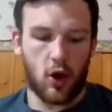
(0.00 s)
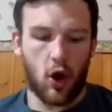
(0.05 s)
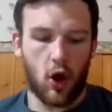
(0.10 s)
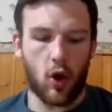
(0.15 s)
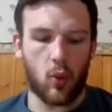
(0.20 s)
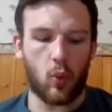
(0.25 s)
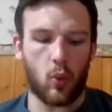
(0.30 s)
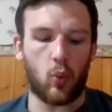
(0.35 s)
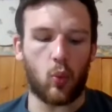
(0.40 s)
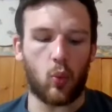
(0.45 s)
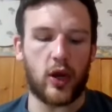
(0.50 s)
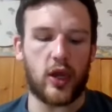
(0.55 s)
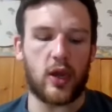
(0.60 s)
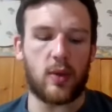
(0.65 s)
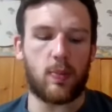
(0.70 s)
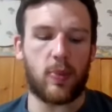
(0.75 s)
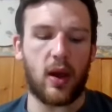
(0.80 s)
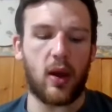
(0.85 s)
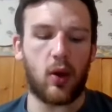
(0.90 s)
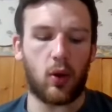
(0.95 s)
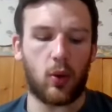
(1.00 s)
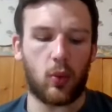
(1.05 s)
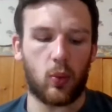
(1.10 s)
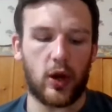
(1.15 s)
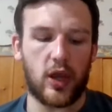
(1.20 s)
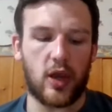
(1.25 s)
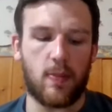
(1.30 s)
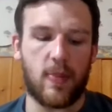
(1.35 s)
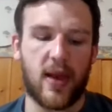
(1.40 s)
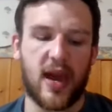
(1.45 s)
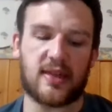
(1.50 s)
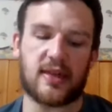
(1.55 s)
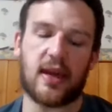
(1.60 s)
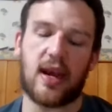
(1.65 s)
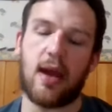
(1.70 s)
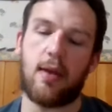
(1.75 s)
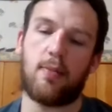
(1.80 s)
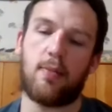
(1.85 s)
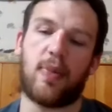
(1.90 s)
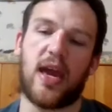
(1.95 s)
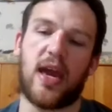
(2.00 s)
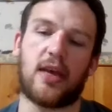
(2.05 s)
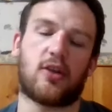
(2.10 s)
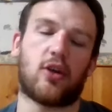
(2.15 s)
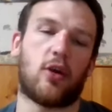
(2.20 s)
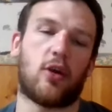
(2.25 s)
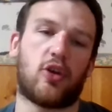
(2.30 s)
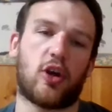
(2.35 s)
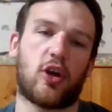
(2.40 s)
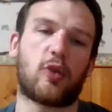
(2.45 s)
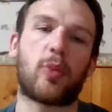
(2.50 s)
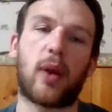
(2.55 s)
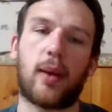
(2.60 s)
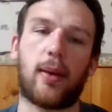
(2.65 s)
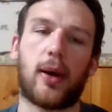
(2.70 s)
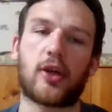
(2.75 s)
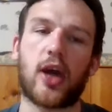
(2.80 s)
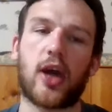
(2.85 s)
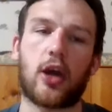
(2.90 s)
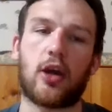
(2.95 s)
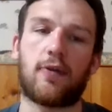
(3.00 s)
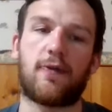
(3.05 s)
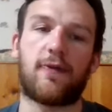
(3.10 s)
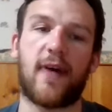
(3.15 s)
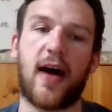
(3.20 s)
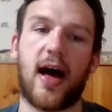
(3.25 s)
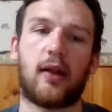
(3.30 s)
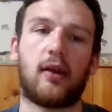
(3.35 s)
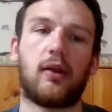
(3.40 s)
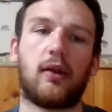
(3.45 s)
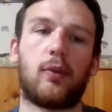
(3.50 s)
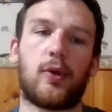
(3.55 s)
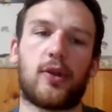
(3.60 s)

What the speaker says: Or were you basing it based on just pretty much how you felt?